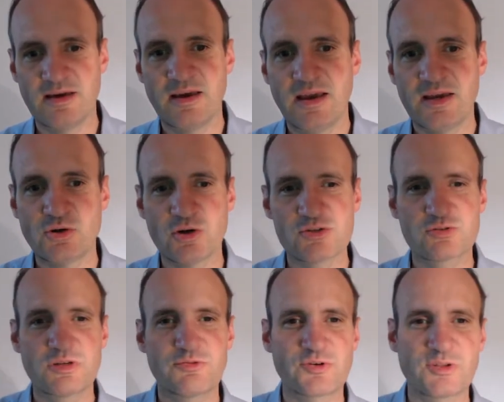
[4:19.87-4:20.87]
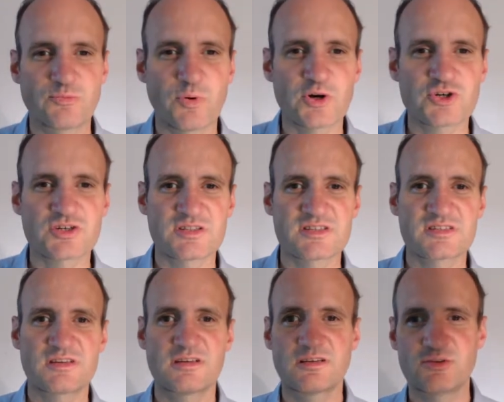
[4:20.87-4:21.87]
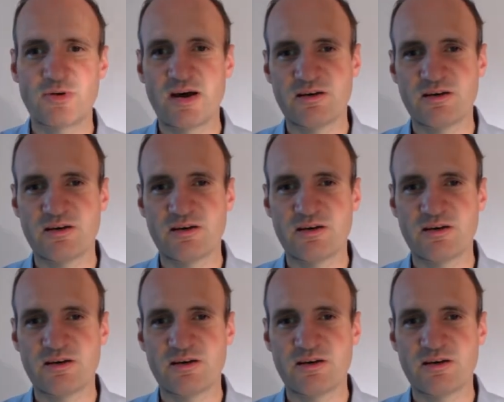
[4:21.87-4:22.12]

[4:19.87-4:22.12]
and also different versions you have.